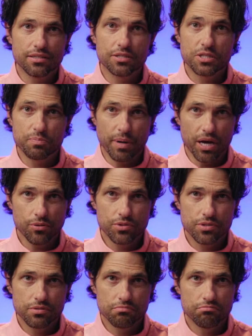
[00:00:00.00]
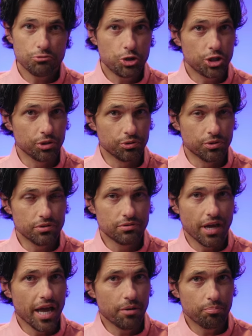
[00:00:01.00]
to spouse, children,
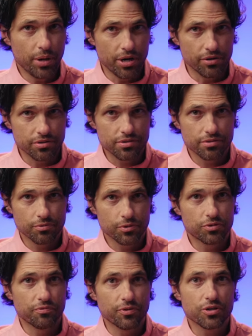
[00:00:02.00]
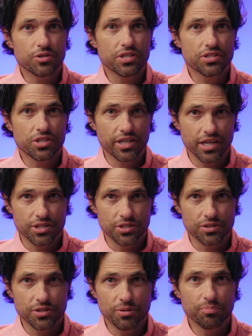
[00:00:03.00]
and parents with diverse
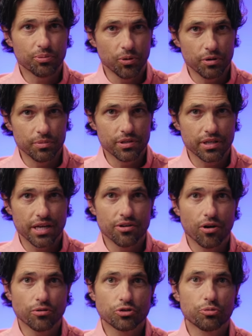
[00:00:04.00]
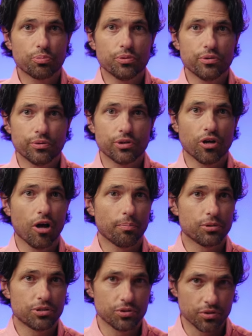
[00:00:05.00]
education, employment, and entrepreneurial
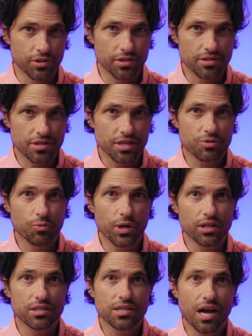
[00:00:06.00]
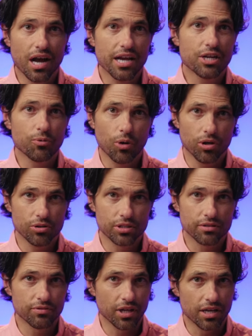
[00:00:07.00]
opportunities, as well as high quality
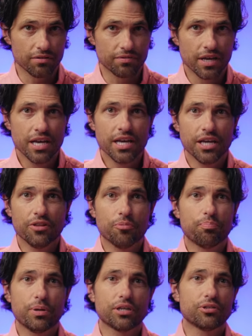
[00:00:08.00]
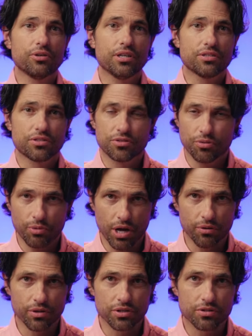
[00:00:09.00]
of life in the picturesque
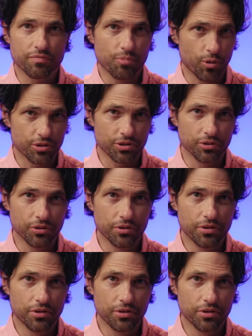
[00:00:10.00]
surroundings of Portugal.